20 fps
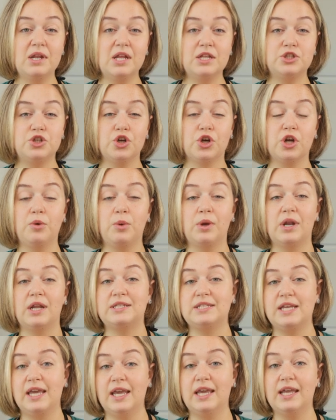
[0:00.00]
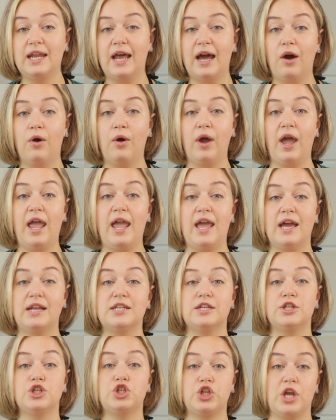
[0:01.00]
minutes, you're gonna wanna take it out
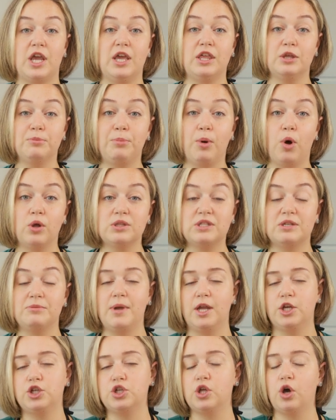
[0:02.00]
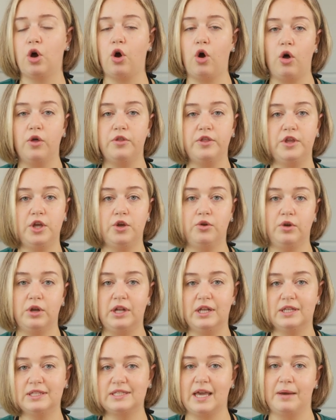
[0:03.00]
and shake the bowl to make sure that all the
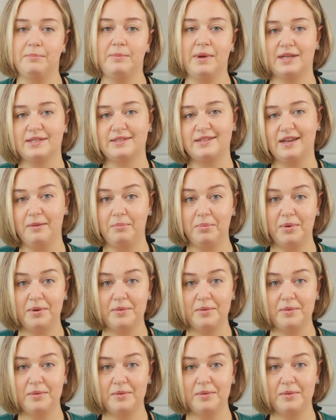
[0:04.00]
ingredients get mixed up.